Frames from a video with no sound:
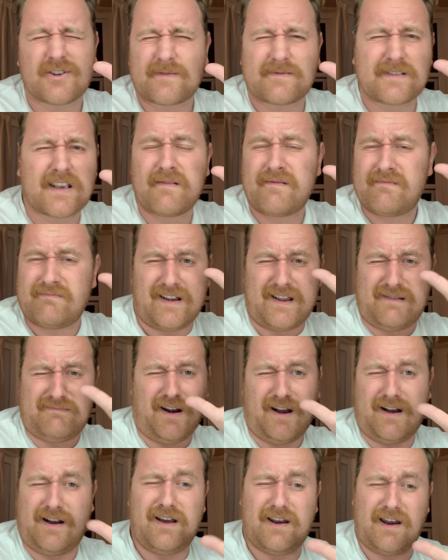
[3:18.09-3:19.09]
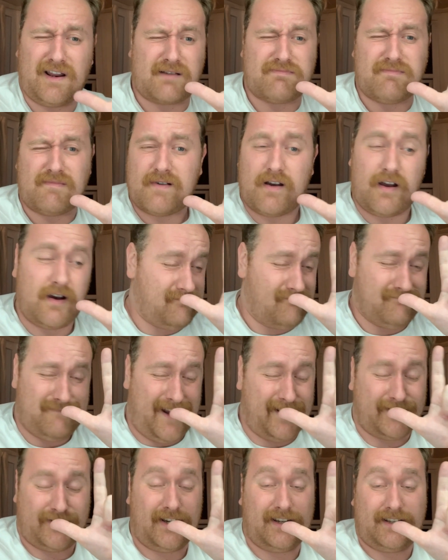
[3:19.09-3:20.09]
I'm saying in my heart like a
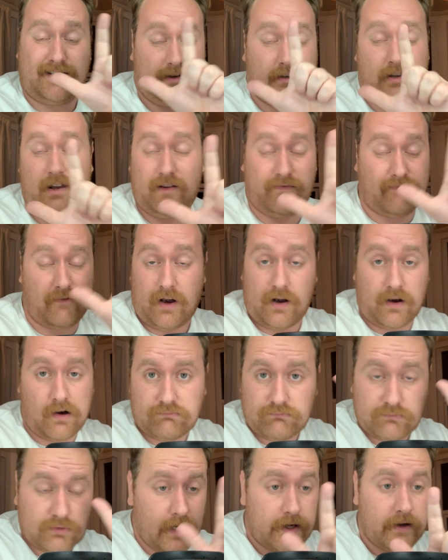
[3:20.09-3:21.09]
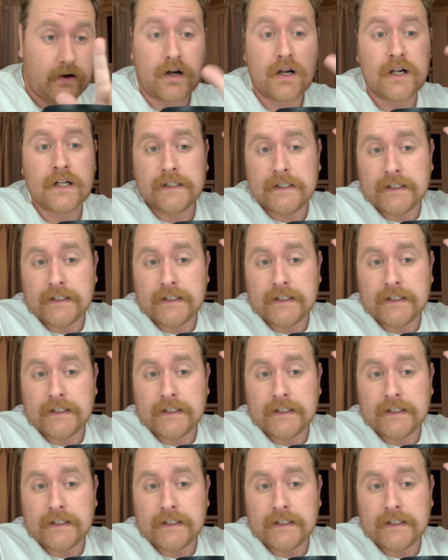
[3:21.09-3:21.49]
Manchester City fan. I'm really not.